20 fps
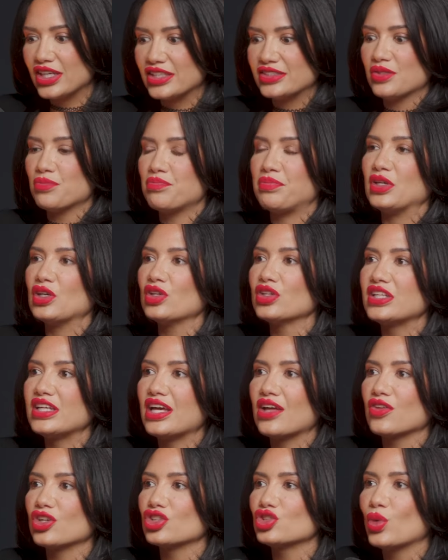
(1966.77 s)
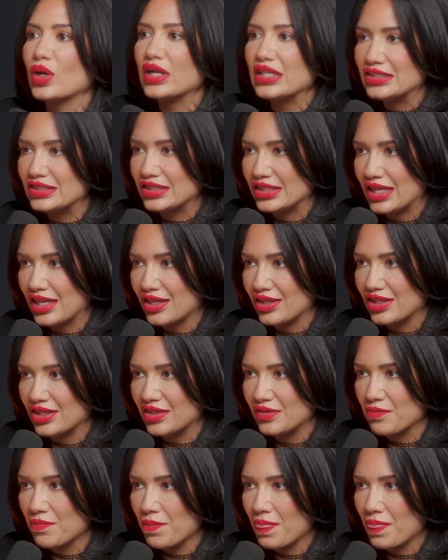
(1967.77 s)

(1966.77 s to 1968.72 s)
you get to build the other 20 together